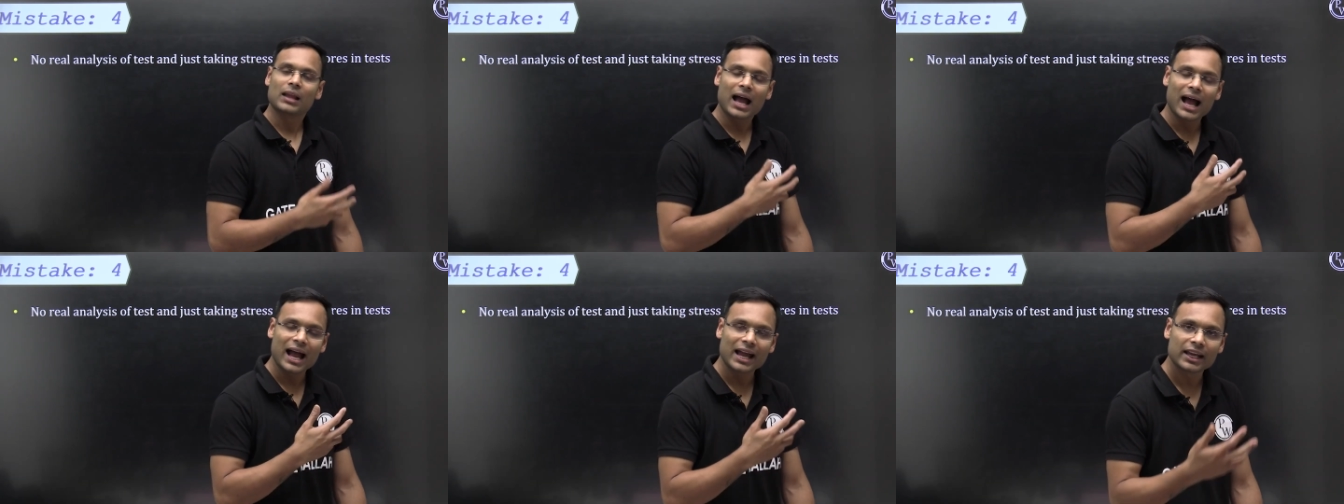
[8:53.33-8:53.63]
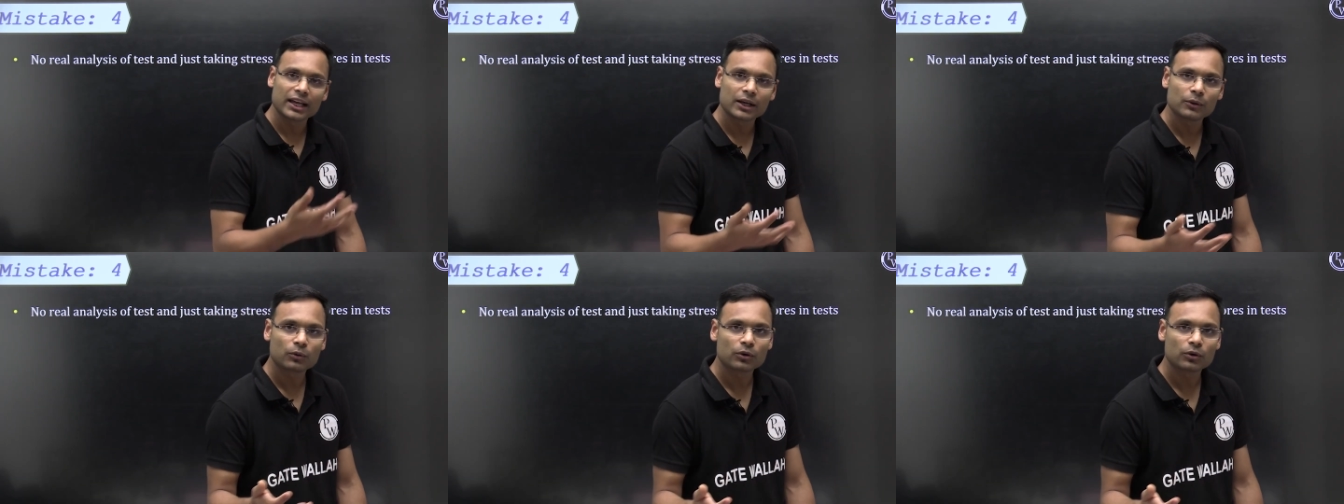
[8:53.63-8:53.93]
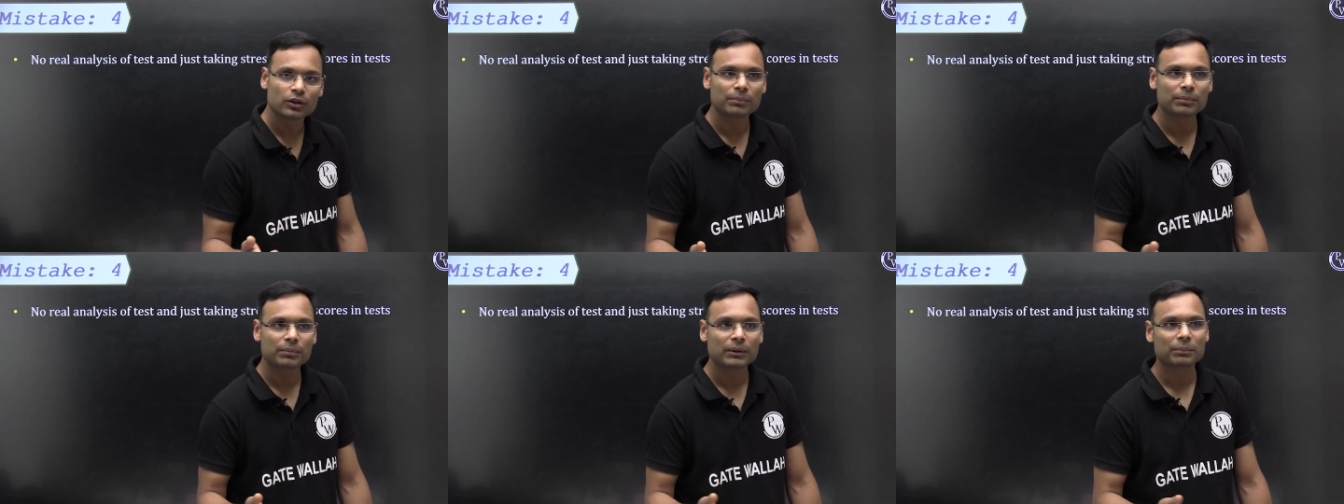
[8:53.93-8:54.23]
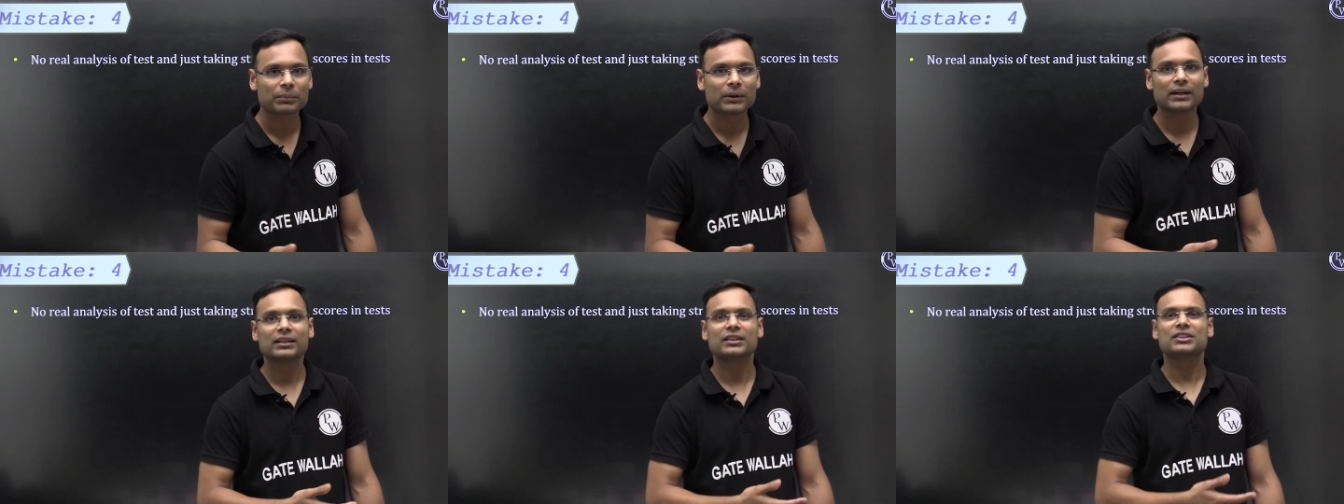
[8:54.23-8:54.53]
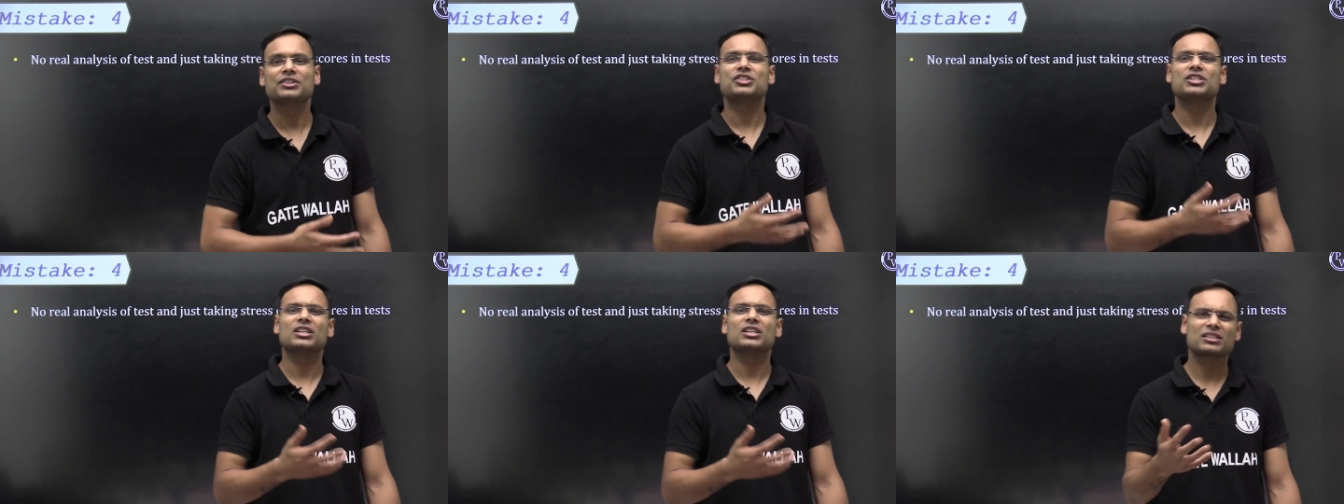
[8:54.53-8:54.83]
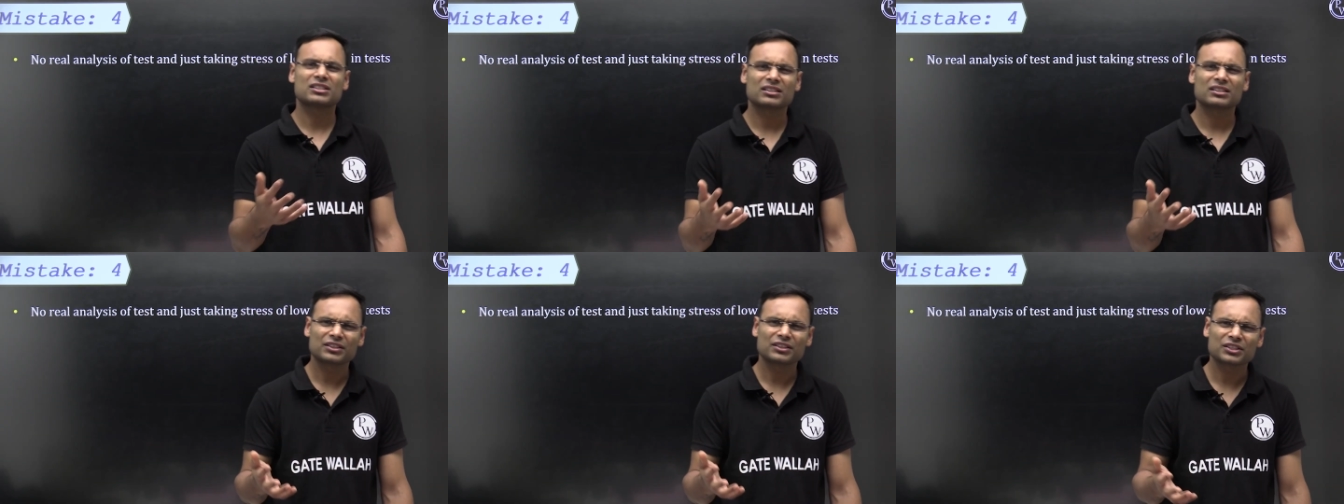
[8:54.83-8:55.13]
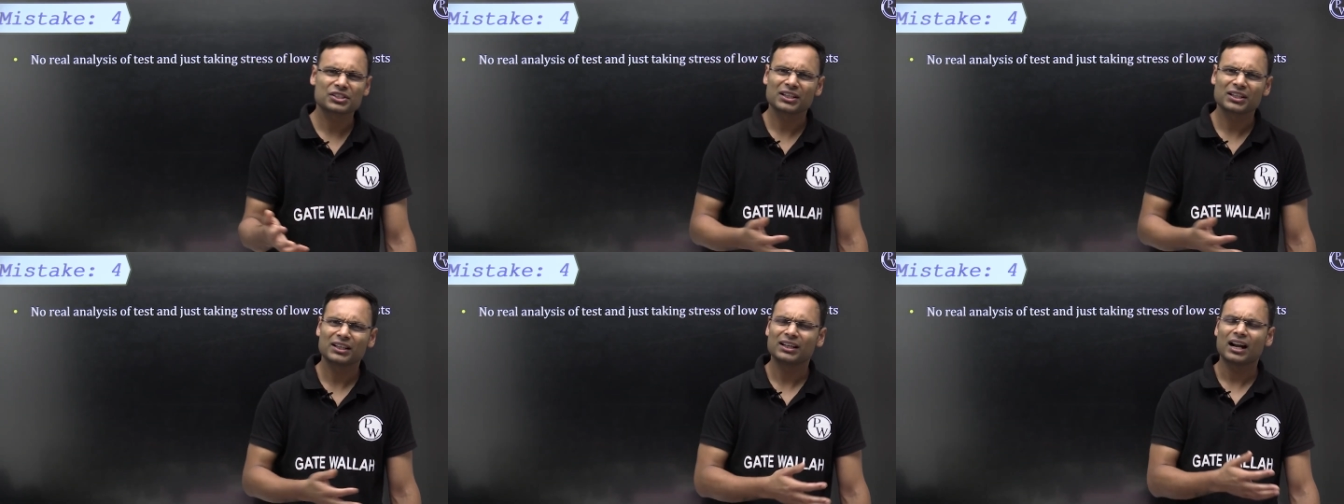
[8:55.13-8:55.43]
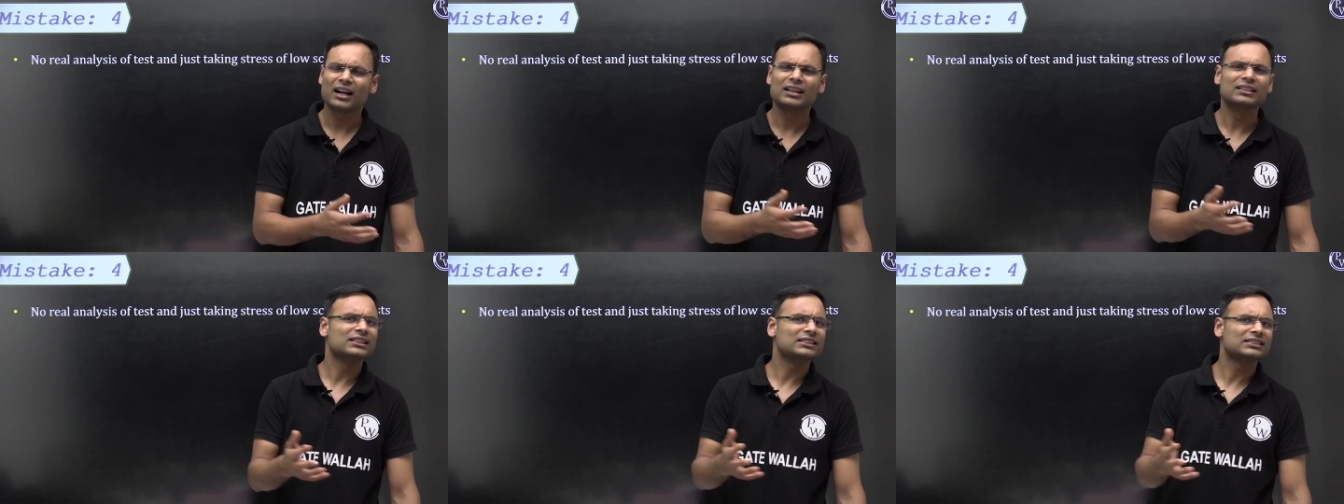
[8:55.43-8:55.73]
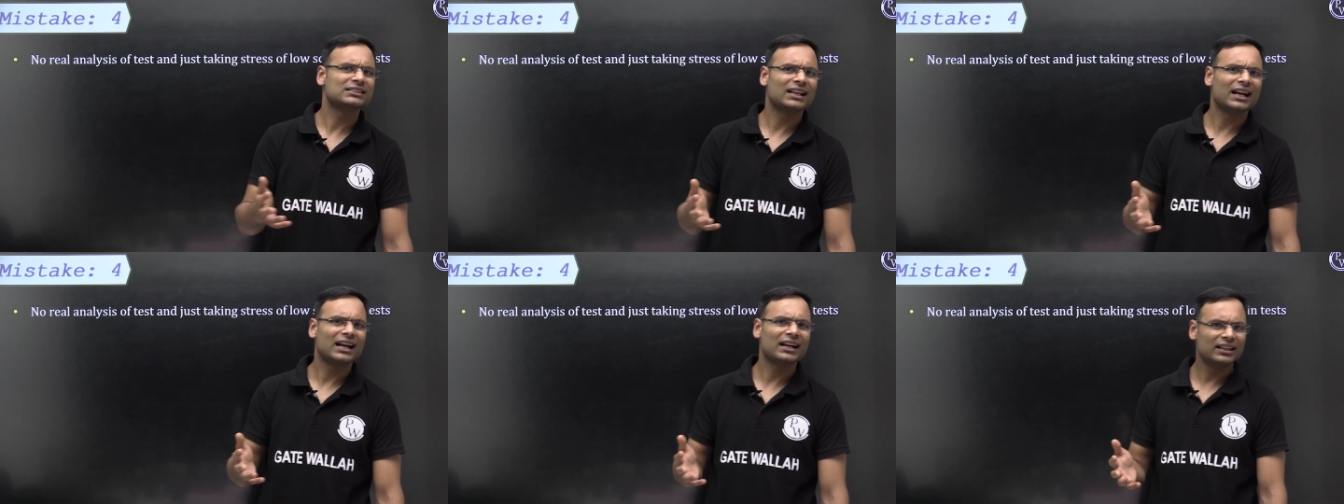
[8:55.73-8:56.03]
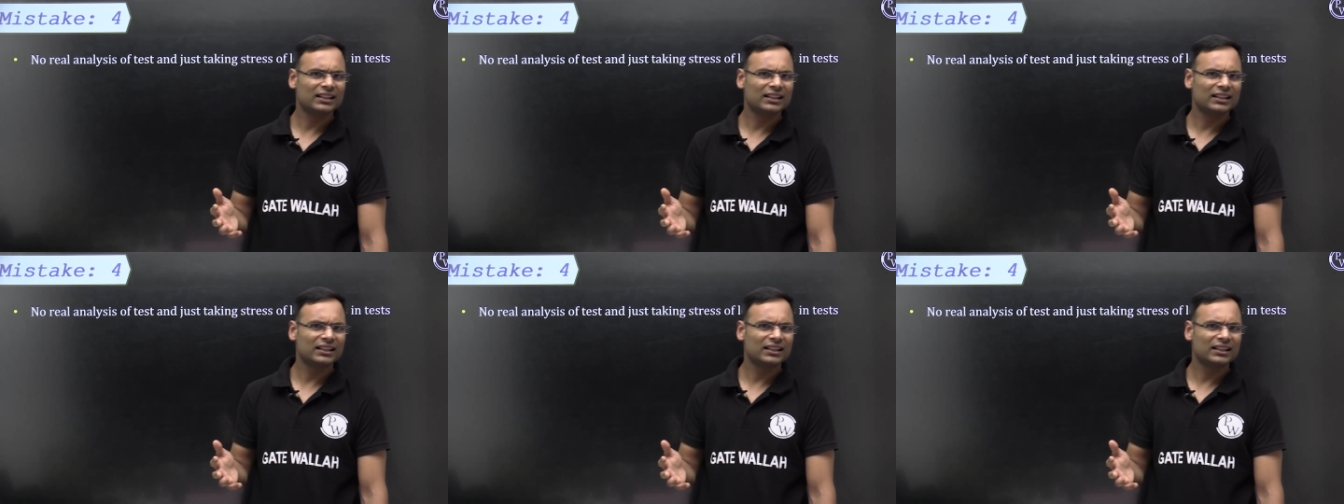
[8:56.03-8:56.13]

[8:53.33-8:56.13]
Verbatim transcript: I have only prepared it, just search and understand